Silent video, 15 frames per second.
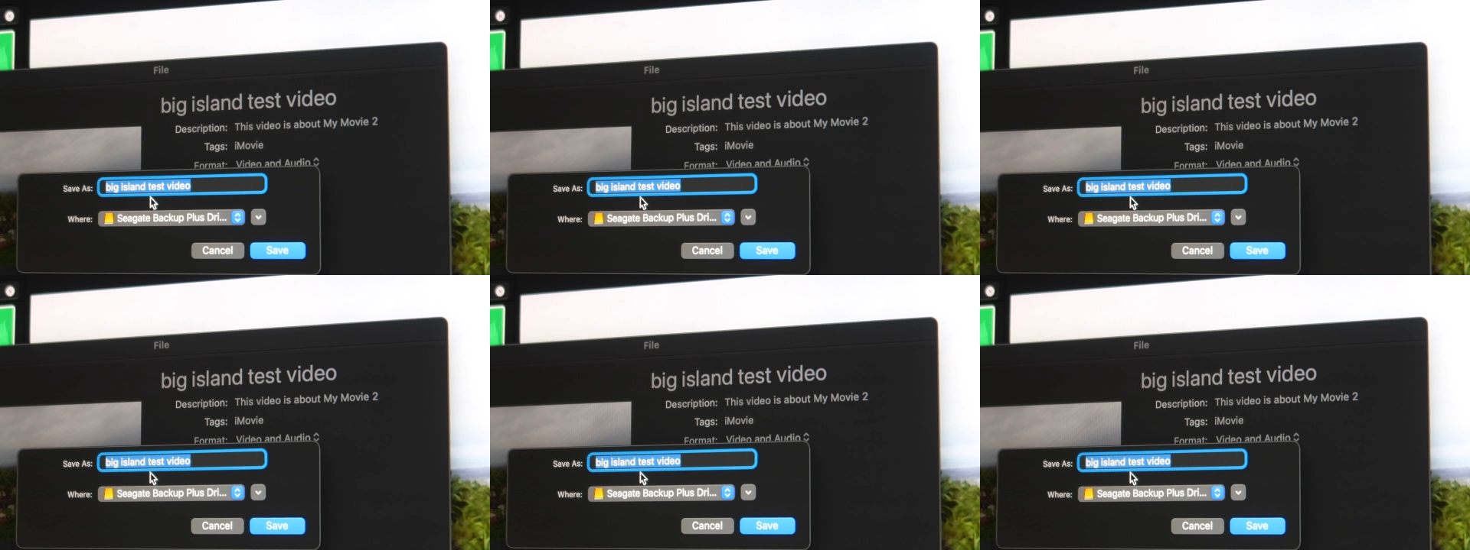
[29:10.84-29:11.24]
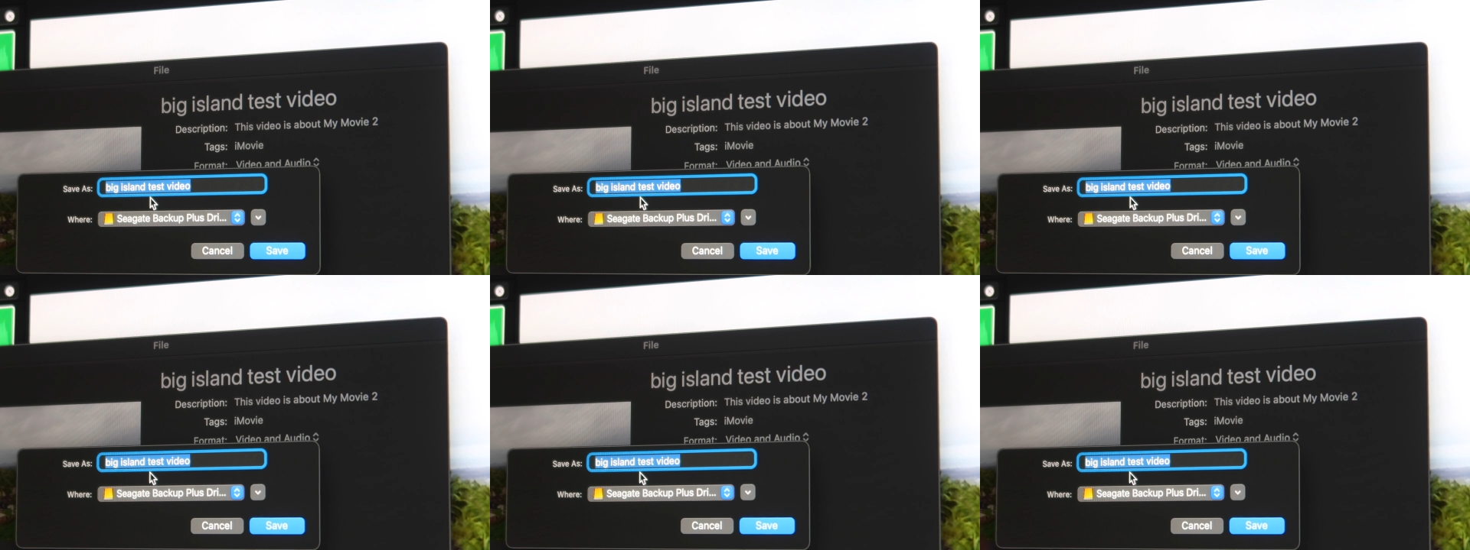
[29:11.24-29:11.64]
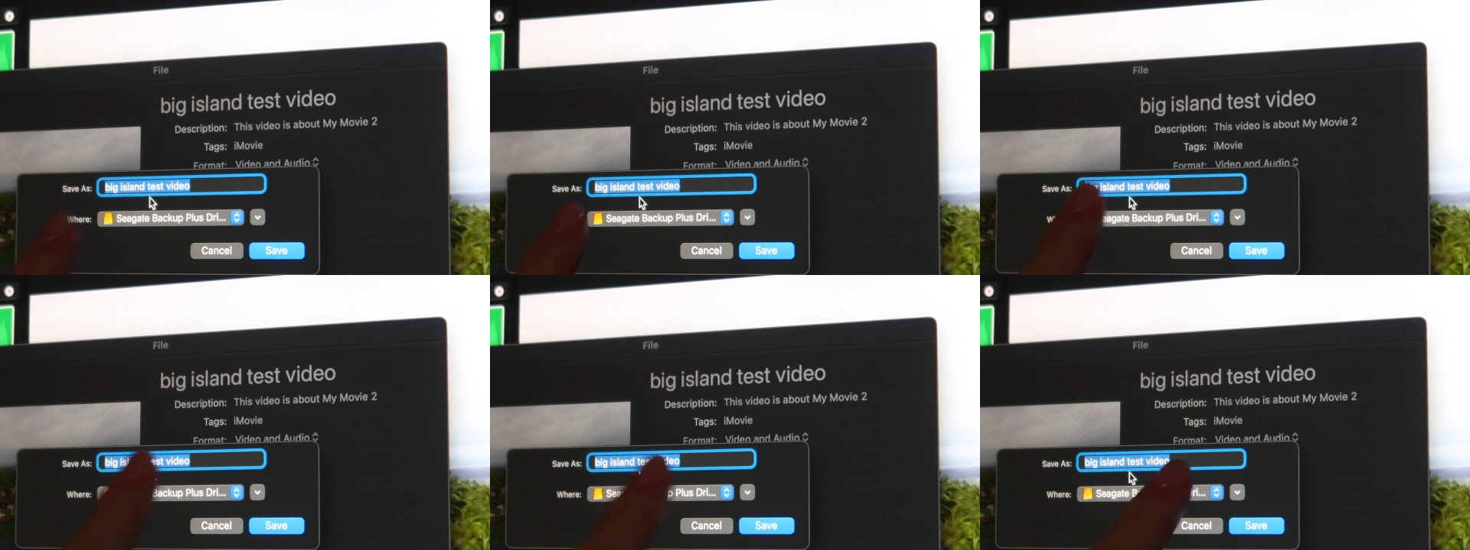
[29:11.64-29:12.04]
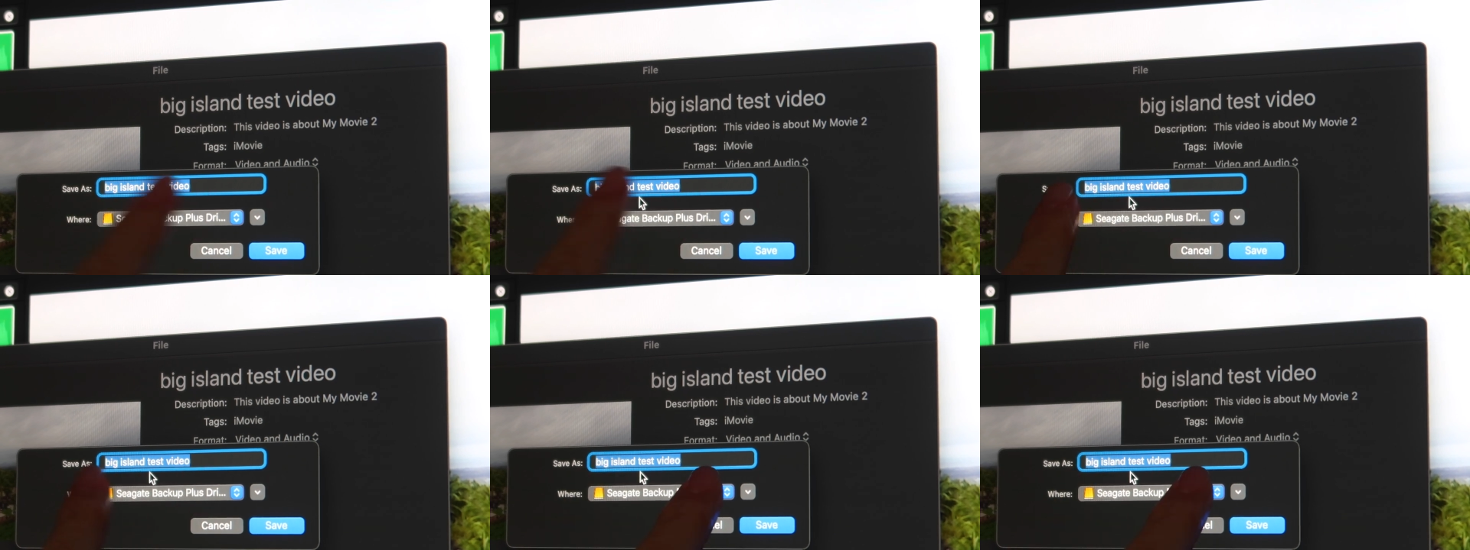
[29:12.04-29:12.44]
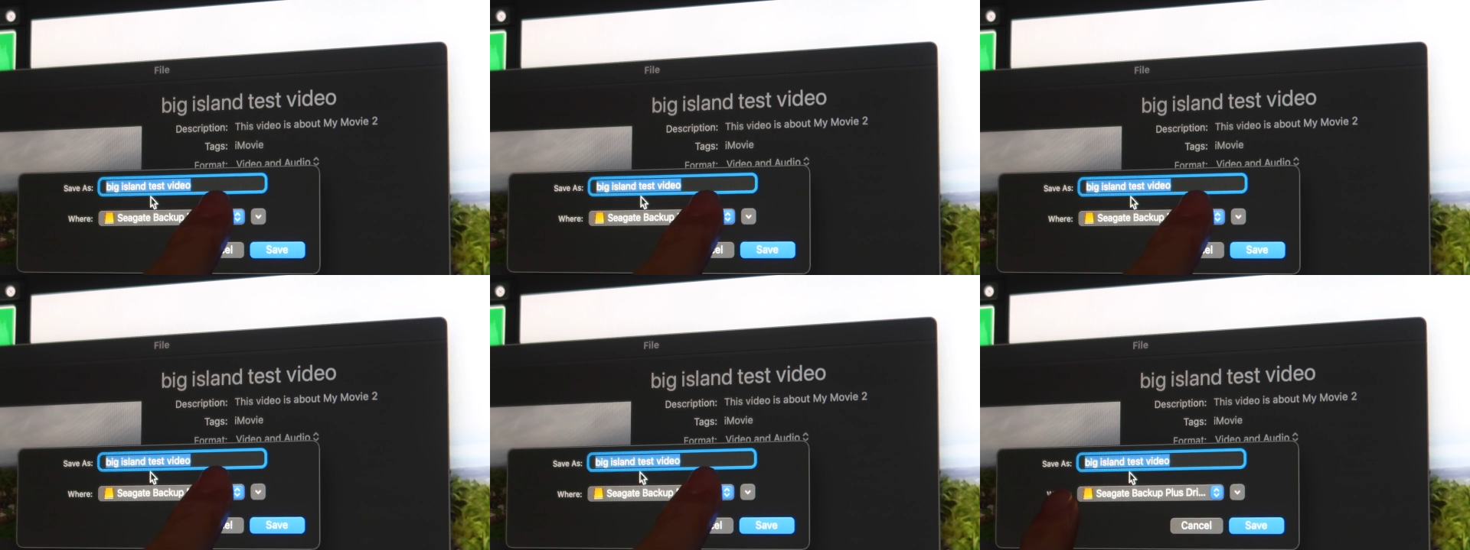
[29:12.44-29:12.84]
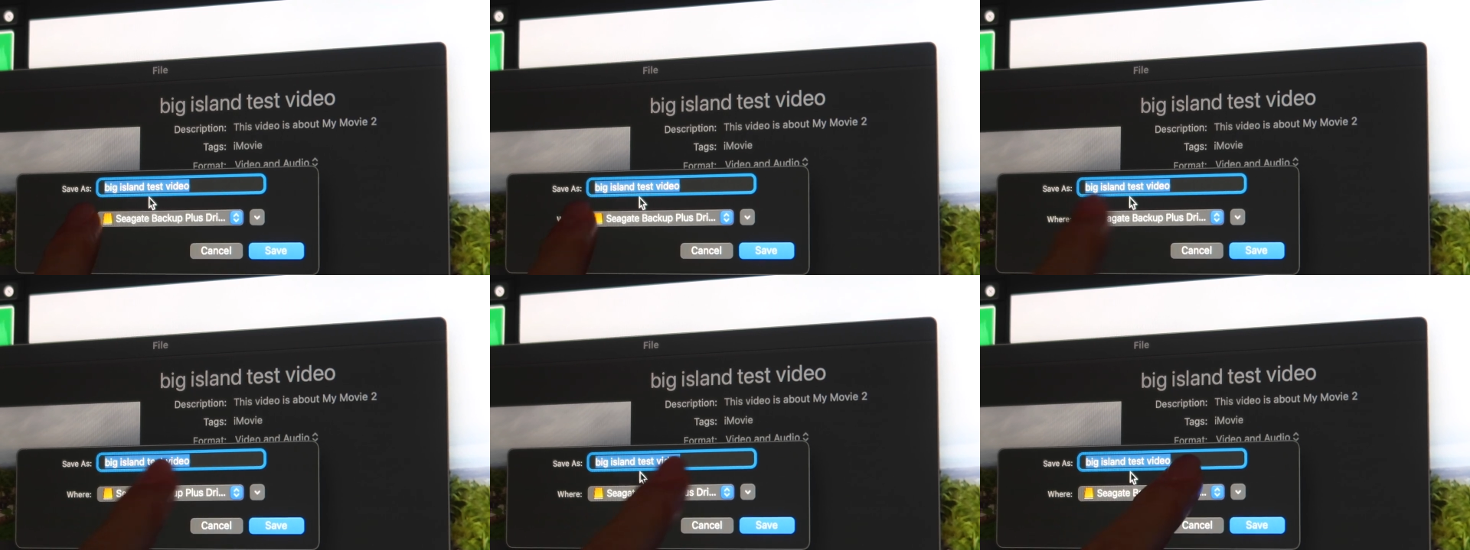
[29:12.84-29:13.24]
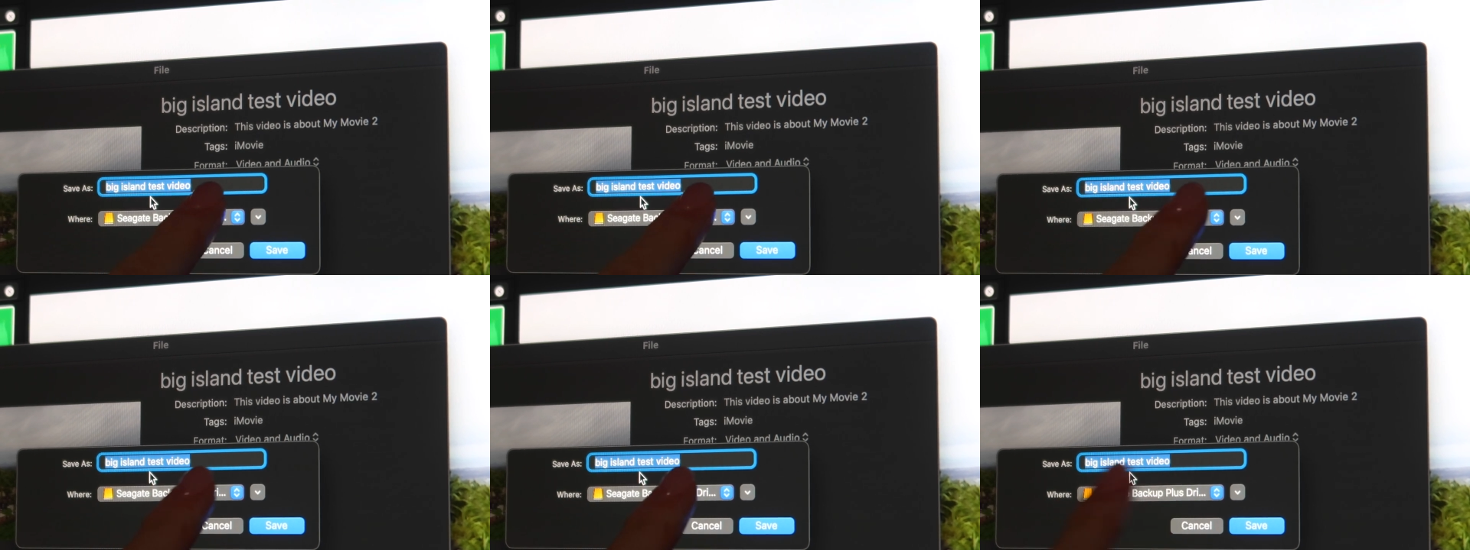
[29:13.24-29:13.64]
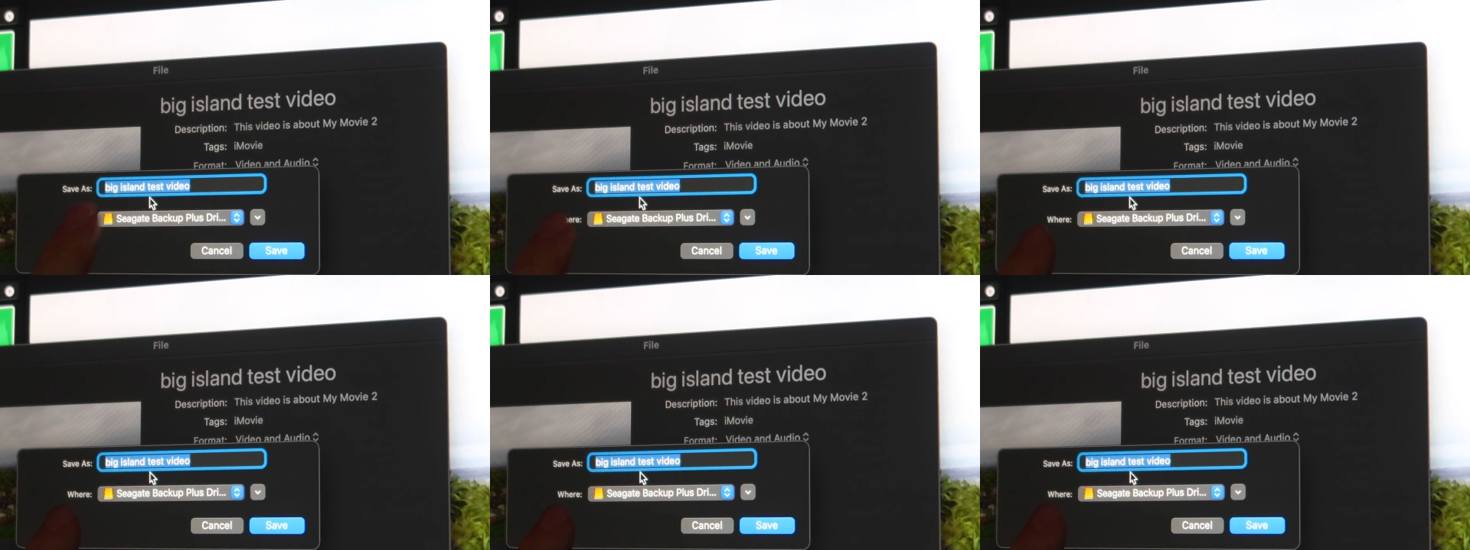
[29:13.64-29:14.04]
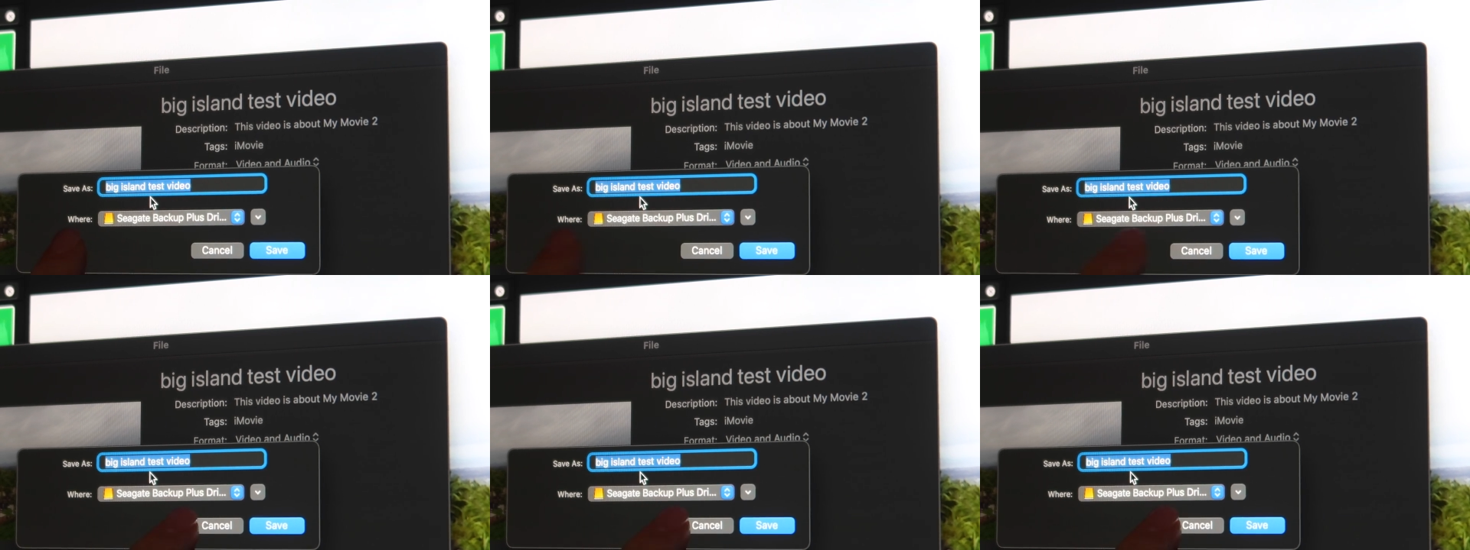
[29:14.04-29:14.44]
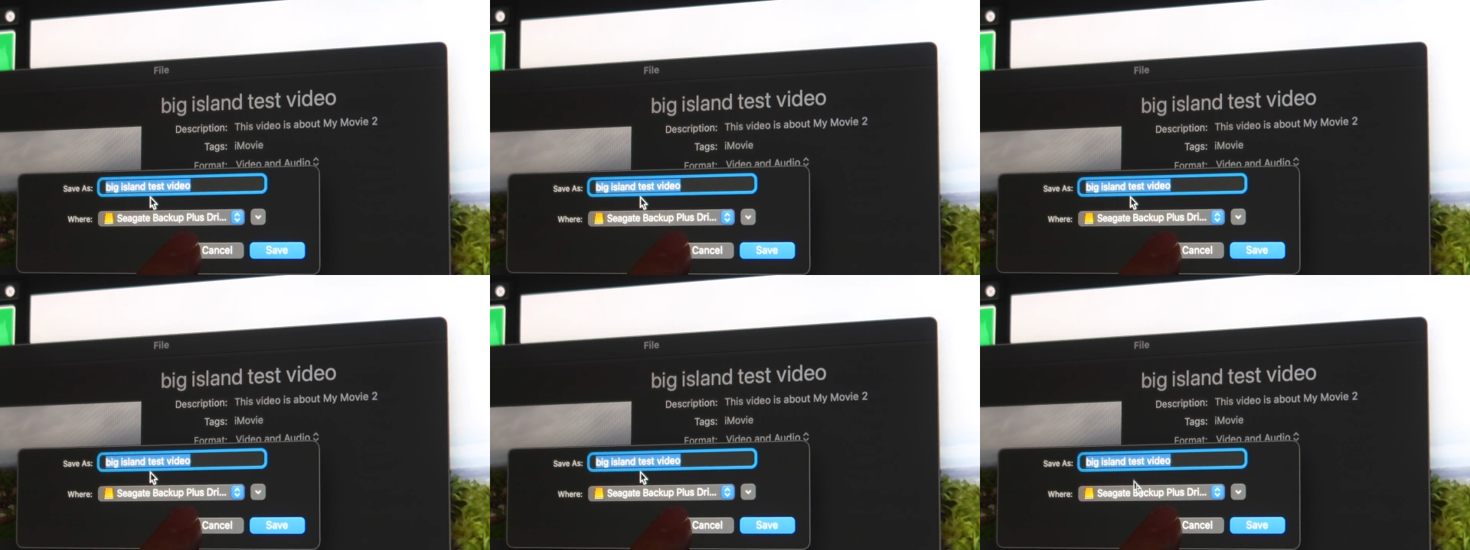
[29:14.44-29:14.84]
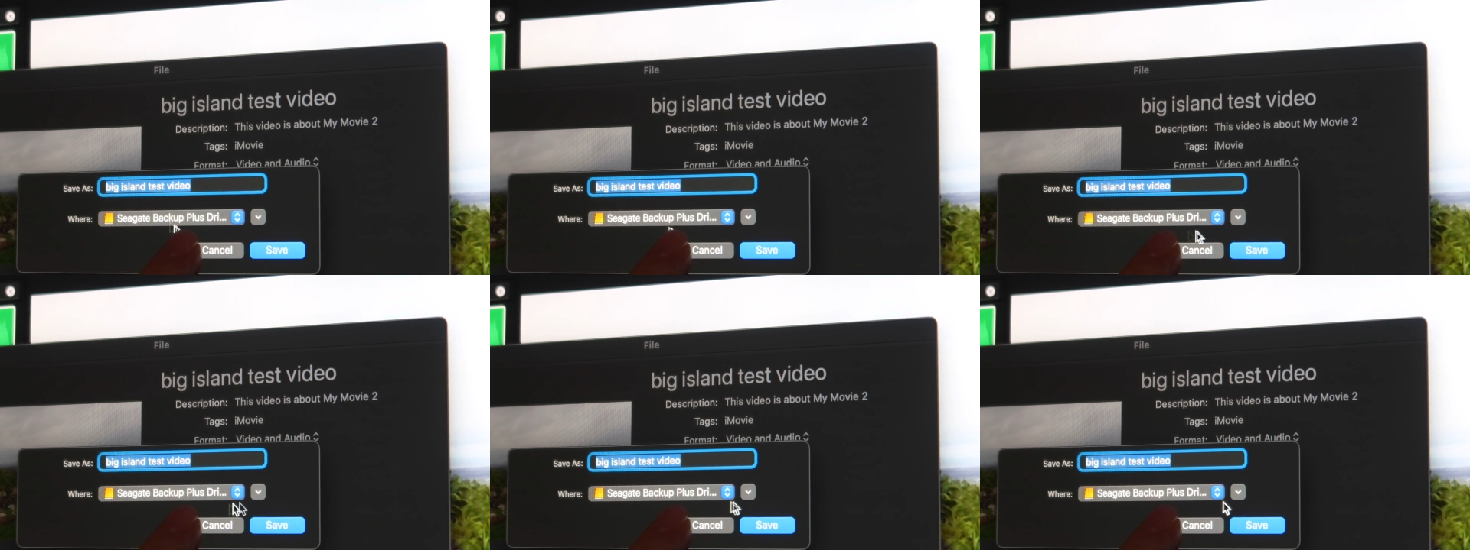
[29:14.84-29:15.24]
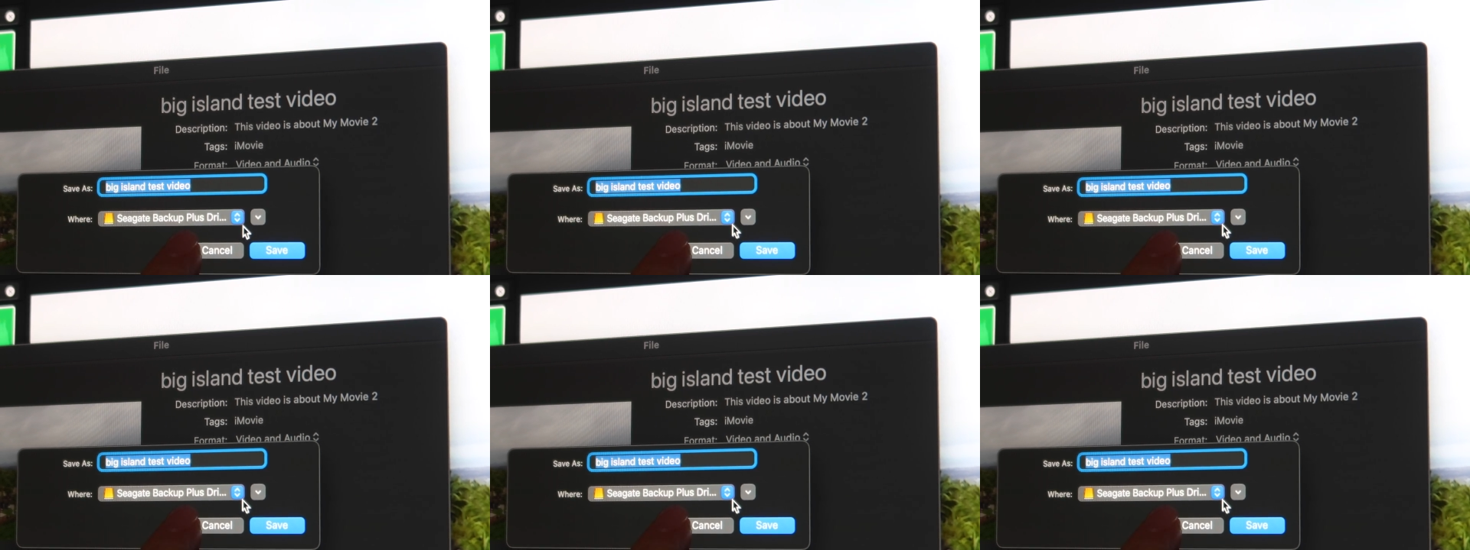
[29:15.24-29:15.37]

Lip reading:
Nobody's mouth can be seen.